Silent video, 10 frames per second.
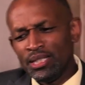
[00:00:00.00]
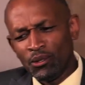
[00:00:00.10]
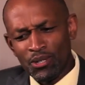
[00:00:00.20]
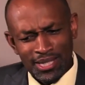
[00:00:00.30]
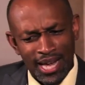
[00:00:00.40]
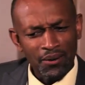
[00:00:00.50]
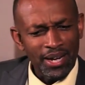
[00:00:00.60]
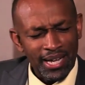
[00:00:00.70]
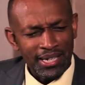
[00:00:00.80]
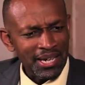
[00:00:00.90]
niko sawa,
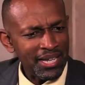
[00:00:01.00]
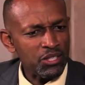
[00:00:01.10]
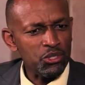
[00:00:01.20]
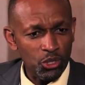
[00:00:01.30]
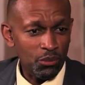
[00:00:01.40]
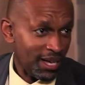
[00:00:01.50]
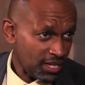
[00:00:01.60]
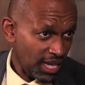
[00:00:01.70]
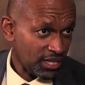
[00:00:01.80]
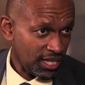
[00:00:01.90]
I had a nice job
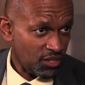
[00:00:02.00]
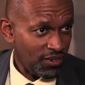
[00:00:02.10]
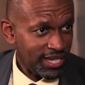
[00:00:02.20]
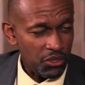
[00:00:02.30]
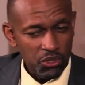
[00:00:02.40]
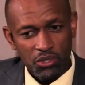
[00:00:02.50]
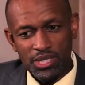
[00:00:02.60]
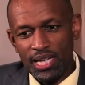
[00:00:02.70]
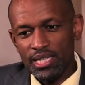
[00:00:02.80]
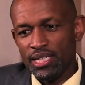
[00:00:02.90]
as far as I was
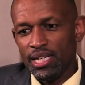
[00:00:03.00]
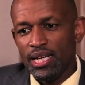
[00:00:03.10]
concerned.